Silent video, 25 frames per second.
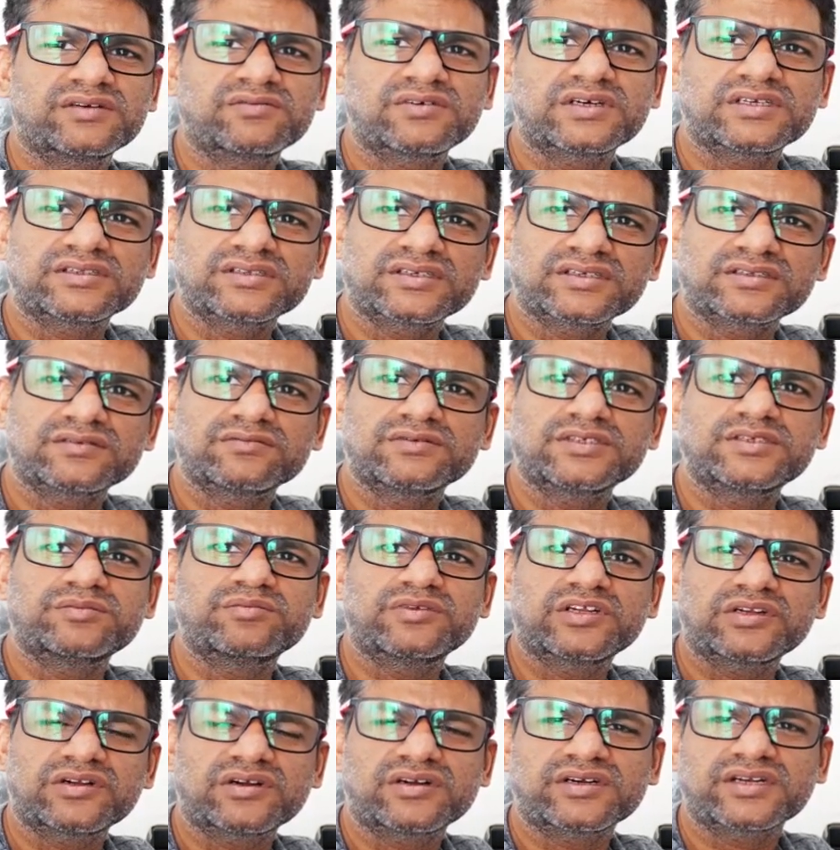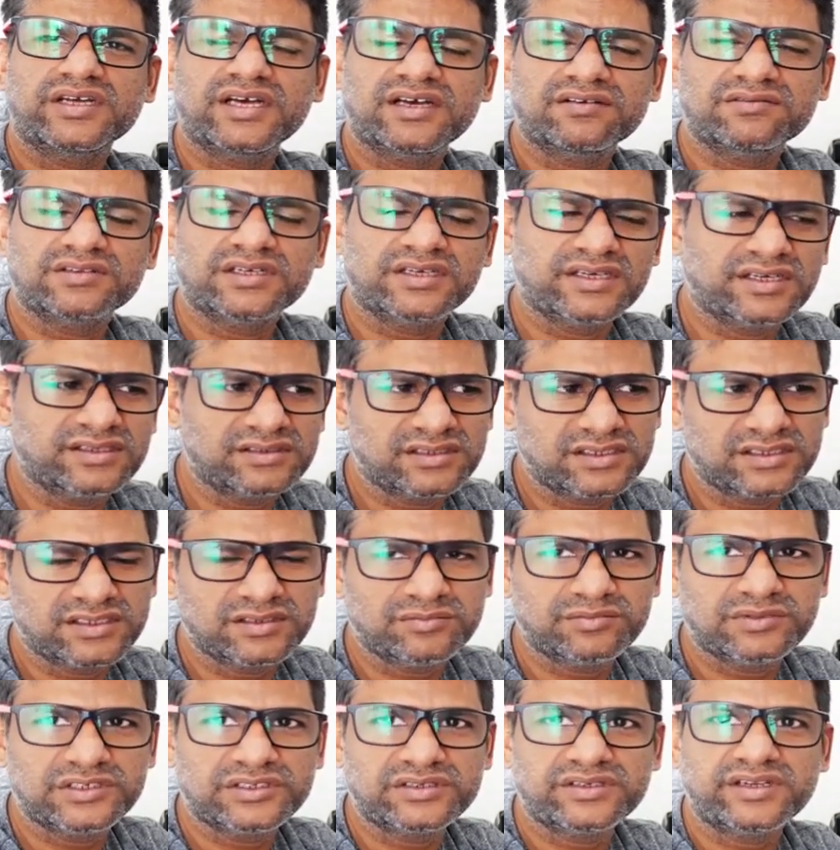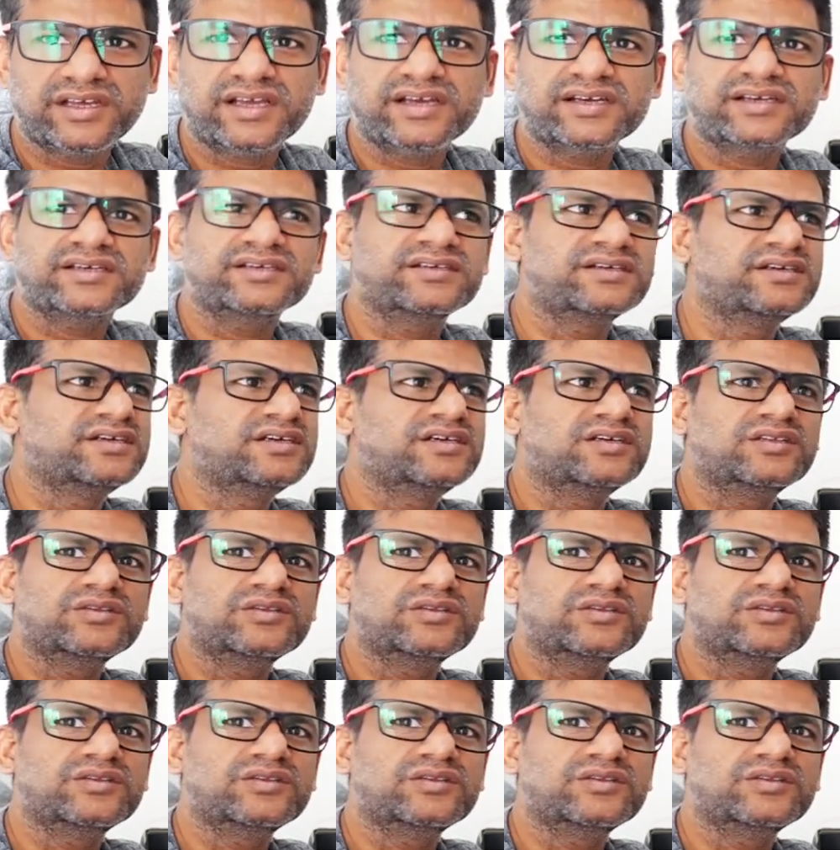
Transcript: devices which may not have the SCTP stack,